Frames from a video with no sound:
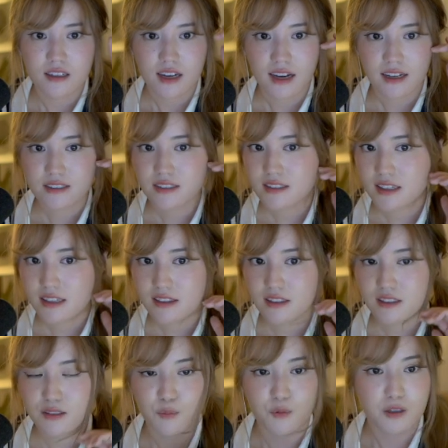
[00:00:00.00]
I do like
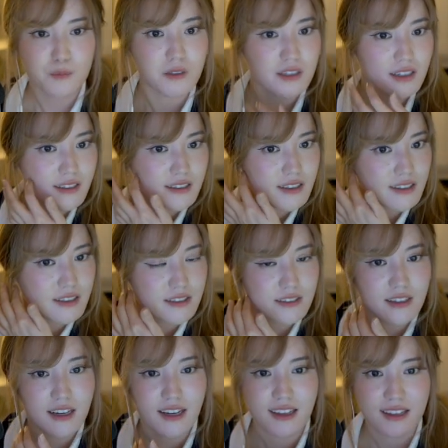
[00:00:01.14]
this warmer color though.
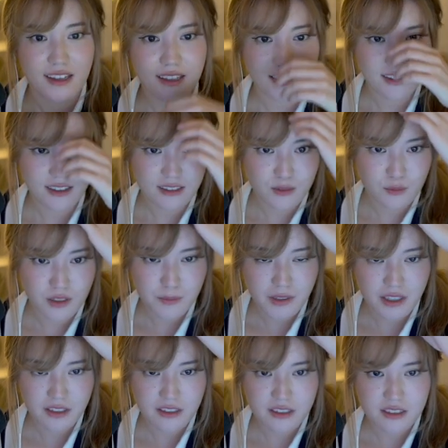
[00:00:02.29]
I like this warm
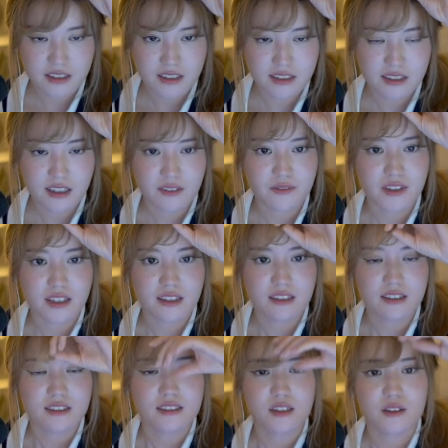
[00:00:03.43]
color is, is comfy.
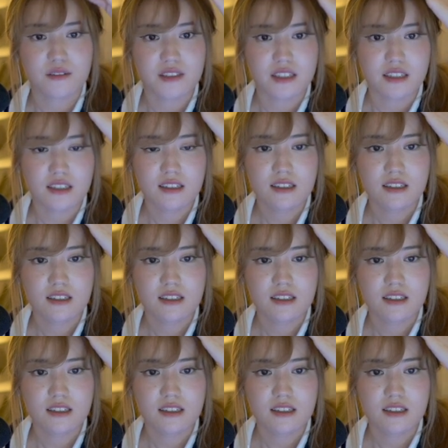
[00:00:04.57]
It's cozy.